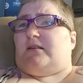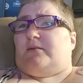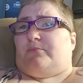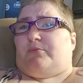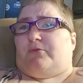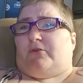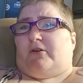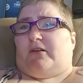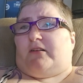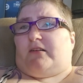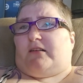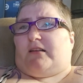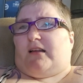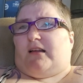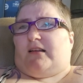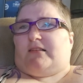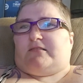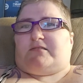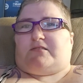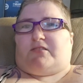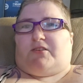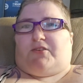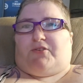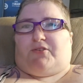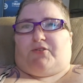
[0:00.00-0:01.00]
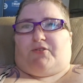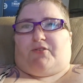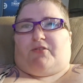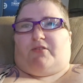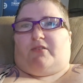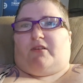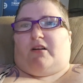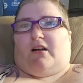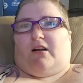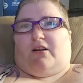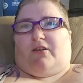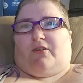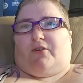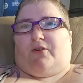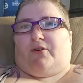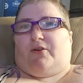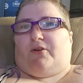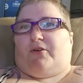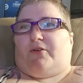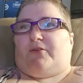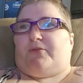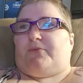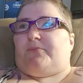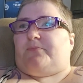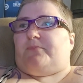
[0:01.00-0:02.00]
broadcasting her
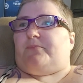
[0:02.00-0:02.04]
hunger.